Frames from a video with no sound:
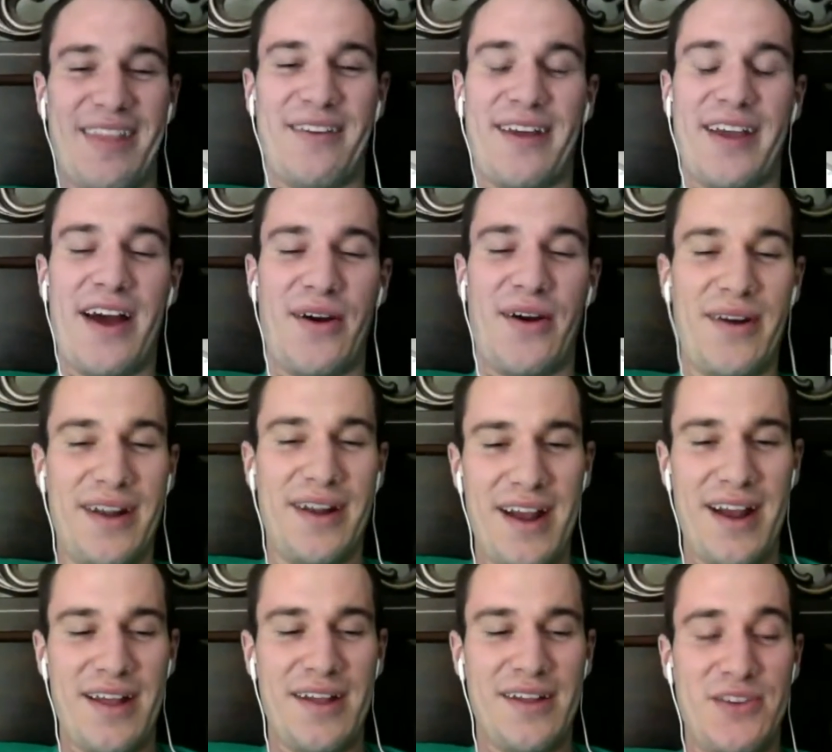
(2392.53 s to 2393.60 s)
they're like, "Oh,
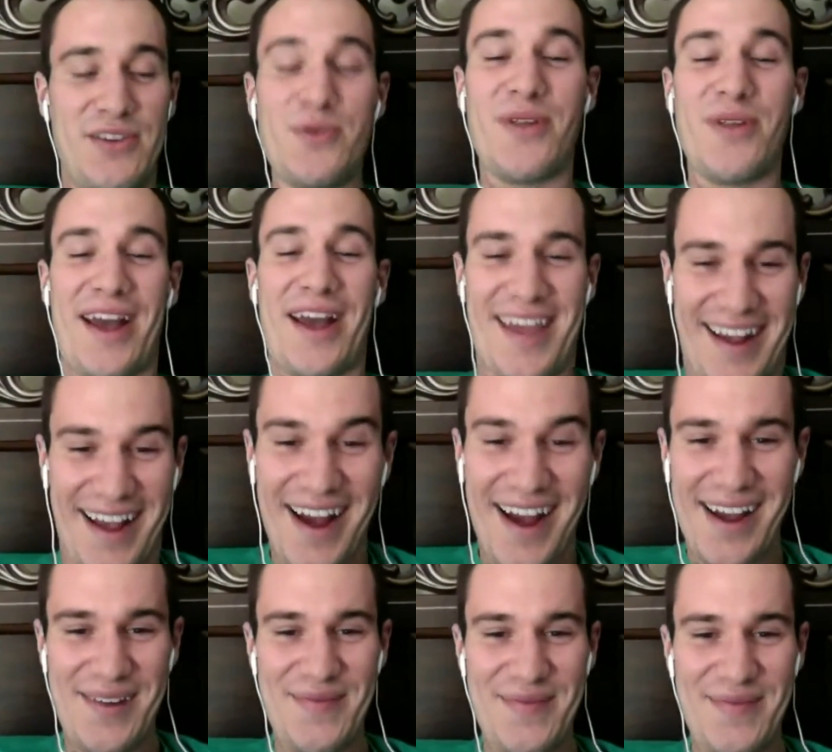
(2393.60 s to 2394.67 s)
do you like that guy?"